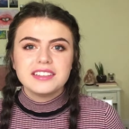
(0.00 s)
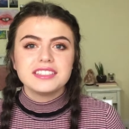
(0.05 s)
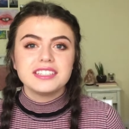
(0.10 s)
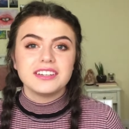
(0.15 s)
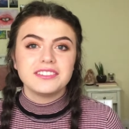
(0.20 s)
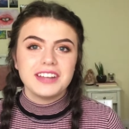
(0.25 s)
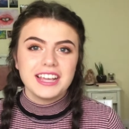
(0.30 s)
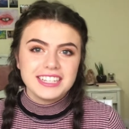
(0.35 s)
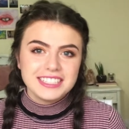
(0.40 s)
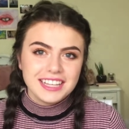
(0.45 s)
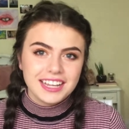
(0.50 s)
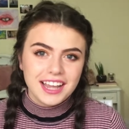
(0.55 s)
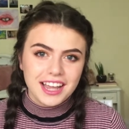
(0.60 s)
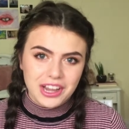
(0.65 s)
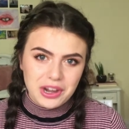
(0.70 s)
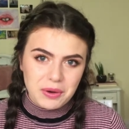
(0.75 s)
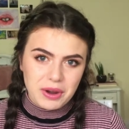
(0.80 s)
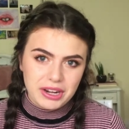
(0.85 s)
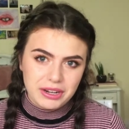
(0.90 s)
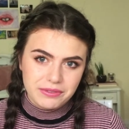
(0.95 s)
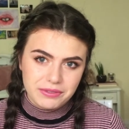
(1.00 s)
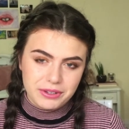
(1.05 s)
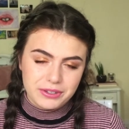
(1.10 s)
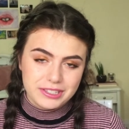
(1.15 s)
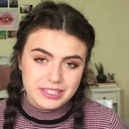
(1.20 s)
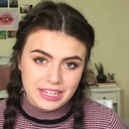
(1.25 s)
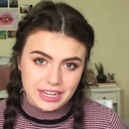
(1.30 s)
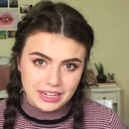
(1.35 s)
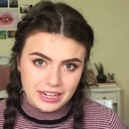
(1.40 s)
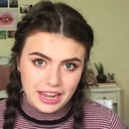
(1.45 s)
So next I got quite a few
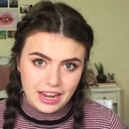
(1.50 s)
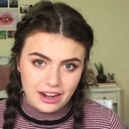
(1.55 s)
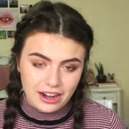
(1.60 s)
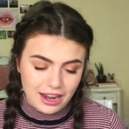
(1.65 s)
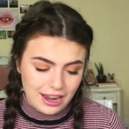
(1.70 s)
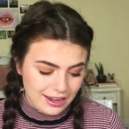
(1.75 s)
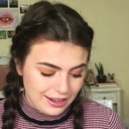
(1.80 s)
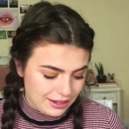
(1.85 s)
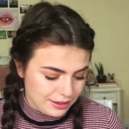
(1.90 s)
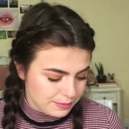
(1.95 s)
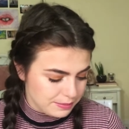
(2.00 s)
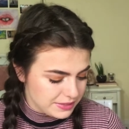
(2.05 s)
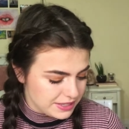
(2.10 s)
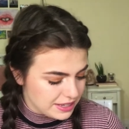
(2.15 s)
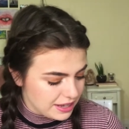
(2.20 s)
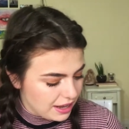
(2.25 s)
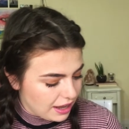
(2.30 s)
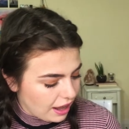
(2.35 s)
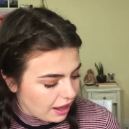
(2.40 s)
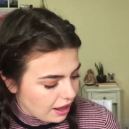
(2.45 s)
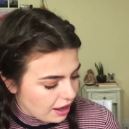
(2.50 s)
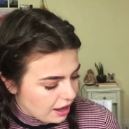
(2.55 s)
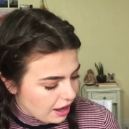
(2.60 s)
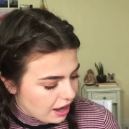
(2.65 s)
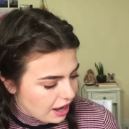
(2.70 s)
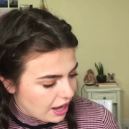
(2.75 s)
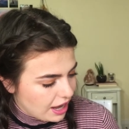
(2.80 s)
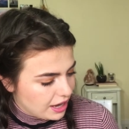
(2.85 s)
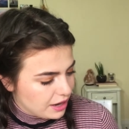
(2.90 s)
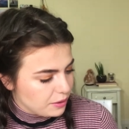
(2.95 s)
skincare items.
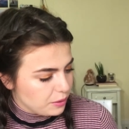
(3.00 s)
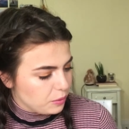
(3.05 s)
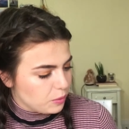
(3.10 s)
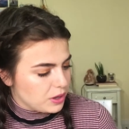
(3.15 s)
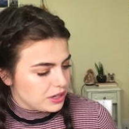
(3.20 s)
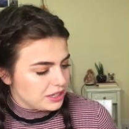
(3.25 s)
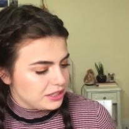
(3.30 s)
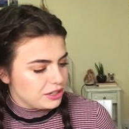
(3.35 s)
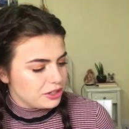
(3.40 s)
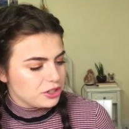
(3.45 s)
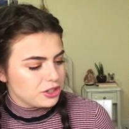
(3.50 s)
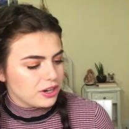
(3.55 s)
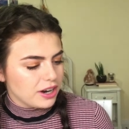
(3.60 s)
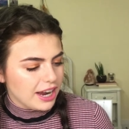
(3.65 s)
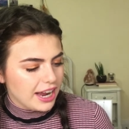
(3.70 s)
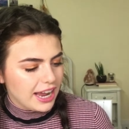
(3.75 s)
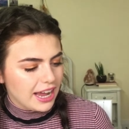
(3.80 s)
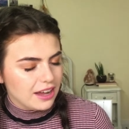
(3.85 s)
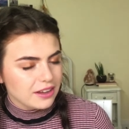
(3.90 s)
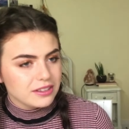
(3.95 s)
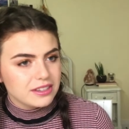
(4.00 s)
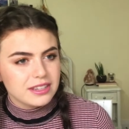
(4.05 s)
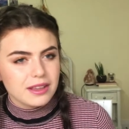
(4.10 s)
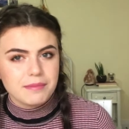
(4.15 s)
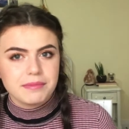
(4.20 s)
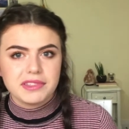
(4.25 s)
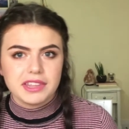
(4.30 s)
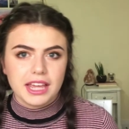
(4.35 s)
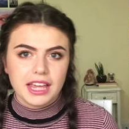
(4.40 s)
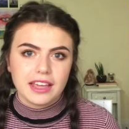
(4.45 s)
I wanted to try out
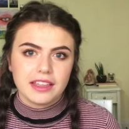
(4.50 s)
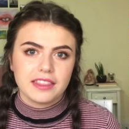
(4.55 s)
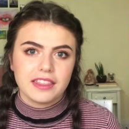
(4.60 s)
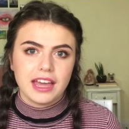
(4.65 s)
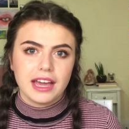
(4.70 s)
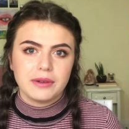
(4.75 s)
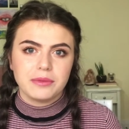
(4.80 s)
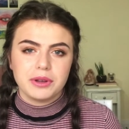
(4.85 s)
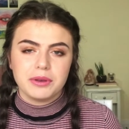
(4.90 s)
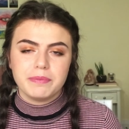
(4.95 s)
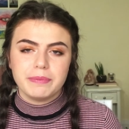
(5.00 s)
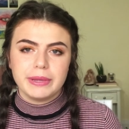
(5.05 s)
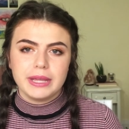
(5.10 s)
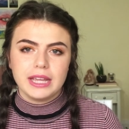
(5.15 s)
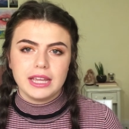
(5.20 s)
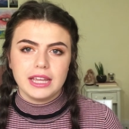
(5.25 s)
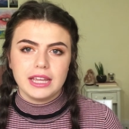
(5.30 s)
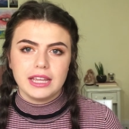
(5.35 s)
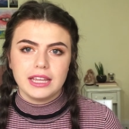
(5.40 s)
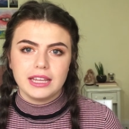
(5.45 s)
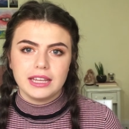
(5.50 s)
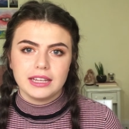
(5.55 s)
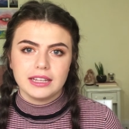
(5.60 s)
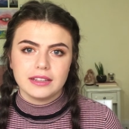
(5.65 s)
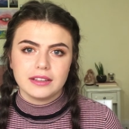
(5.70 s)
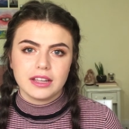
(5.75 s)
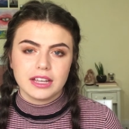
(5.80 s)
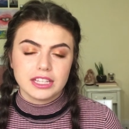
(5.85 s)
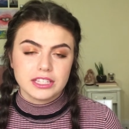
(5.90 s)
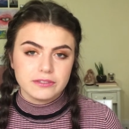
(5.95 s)
something that would be
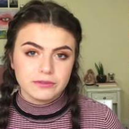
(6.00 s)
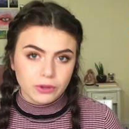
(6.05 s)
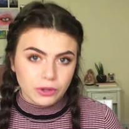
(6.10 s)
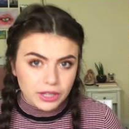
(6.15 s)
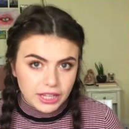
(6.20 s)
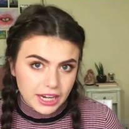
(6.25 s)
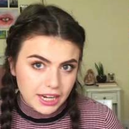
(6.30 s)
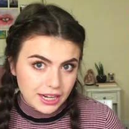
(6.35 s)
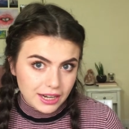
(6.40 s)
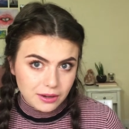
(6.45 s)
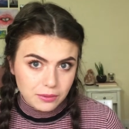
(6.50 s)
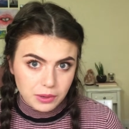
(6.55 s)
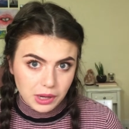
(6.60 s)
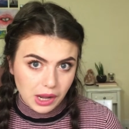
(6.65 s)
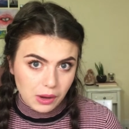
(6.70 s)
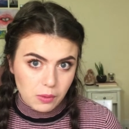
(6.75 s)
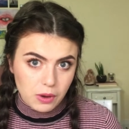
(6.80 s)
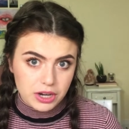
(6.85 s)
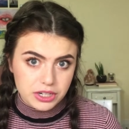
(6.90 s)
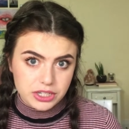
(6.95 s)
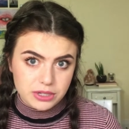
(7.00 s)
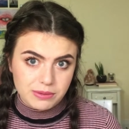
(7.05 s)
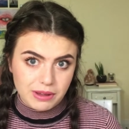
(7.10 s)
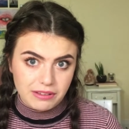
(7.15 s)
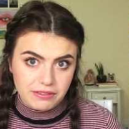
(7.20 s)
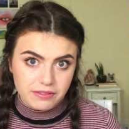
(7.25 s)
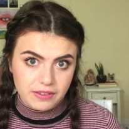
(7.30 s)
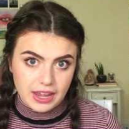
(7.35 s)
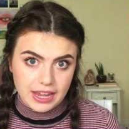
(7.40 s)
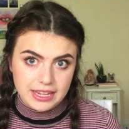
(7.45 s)
exfoliating when I washed
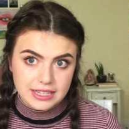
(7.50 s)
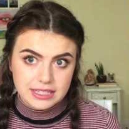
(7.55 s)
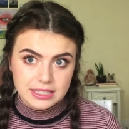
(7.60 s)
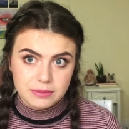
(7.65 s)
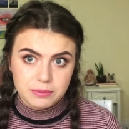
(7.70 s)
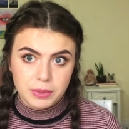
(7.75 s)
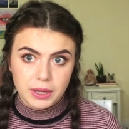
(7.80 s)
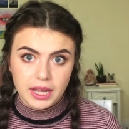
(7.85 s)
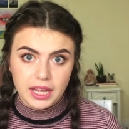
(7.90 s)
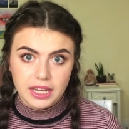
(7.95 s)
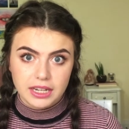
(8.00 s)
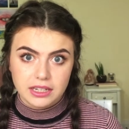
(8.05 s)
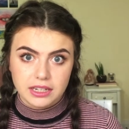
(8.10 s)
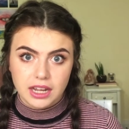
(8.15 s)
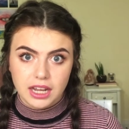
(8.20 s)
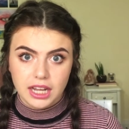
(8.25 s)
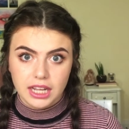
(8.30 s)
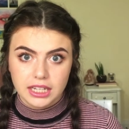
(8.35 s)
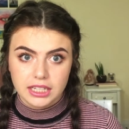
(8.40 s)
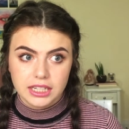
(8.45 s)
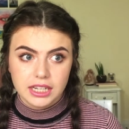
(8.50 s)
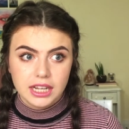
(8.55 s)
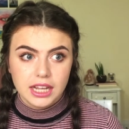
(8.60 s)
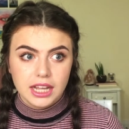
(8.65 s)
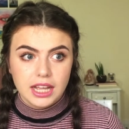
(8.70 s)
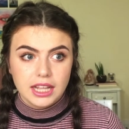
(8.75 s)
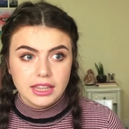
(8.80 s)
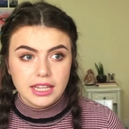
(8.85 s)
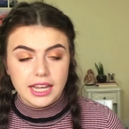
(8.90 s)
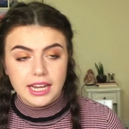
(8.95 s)
my face, but not
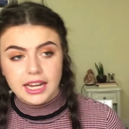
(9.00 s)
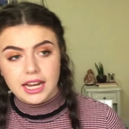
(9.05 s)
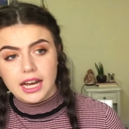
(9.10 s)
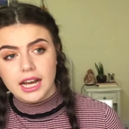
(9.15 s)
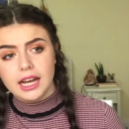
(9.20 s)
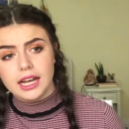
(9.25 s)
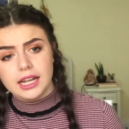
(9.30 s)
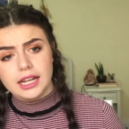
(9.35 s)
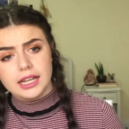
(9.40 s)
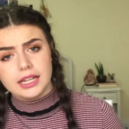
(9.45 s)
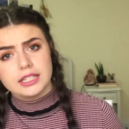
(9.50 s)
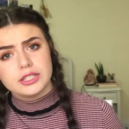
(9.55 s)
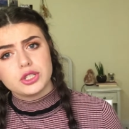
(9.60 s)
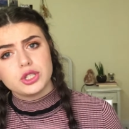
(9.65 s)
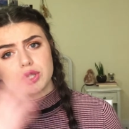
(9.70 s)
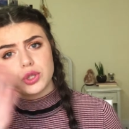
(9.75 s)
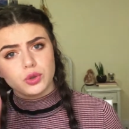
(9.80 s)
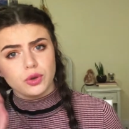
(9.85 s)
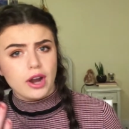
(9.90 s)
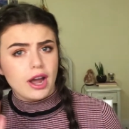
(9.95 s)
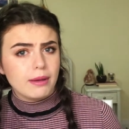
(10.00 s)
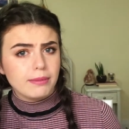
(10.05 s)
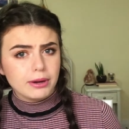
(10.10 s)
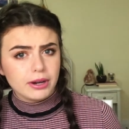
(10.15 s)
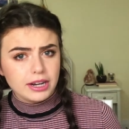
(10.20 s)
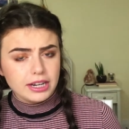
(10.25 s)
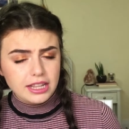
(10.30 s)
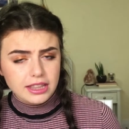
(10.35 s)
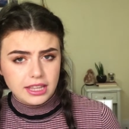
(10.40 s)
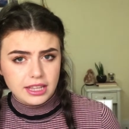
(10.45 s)
like a scrub or
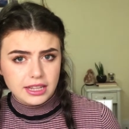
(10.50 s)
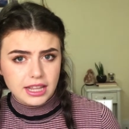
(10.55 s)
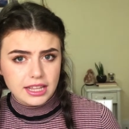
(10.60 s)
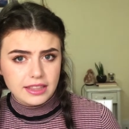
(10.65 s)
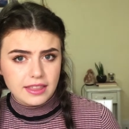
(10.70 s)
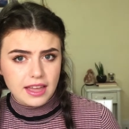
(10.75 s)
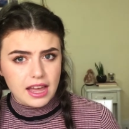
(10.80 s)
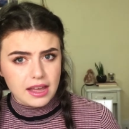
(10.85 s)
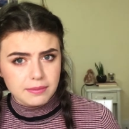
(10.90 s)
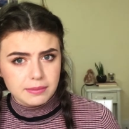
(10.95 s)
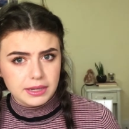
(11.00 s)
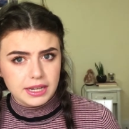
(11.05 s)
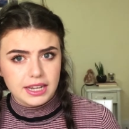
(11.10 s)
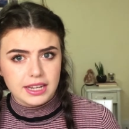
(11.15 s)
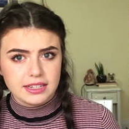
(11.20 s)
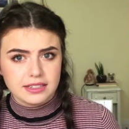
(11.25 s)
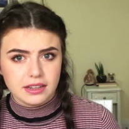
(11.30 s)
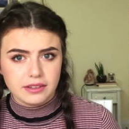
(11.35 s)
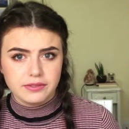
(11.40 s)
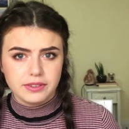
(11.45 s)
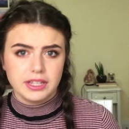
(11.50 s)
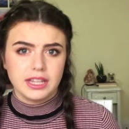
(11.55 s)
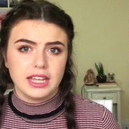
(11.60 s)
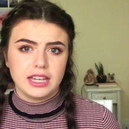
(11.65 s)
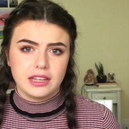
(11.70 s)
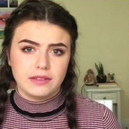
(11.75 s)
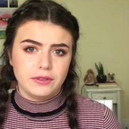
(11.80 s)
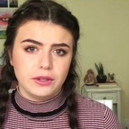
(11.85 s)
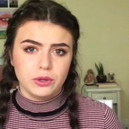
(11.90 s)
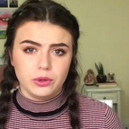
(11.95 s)
anything like that because I feel
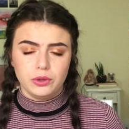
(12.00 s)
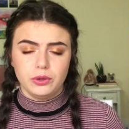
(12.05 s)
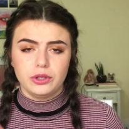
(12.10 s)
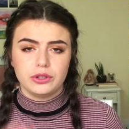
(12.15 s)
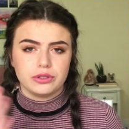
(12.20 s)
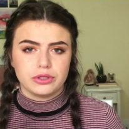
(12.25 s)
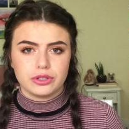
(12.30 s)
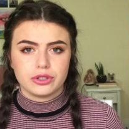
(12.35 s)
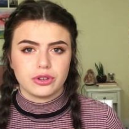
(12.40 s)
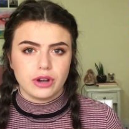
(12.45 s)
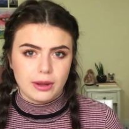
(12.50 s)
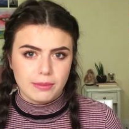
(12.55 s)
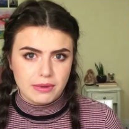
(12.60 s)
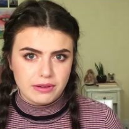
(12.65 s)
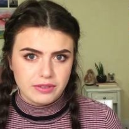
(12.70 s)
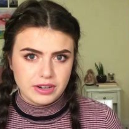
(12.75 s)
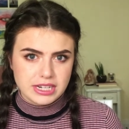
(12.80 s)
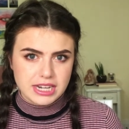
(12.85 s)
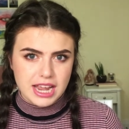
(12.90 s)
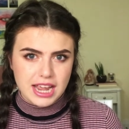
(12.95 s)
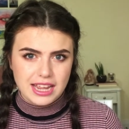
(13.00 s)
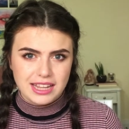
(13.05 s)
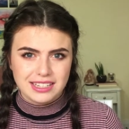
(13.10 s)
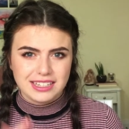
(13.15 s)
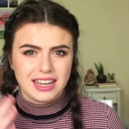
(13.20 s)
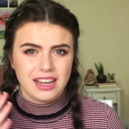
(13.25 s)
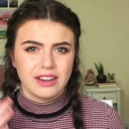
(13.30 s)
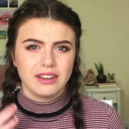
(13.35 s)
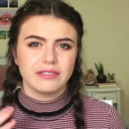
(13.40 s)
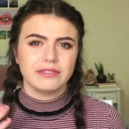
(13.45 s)
like if you use a scrub every day, it's
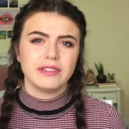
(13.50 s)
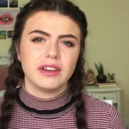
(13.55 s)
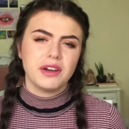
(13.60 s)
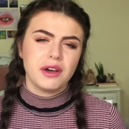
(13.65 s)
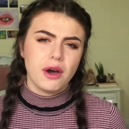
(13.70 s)
kind of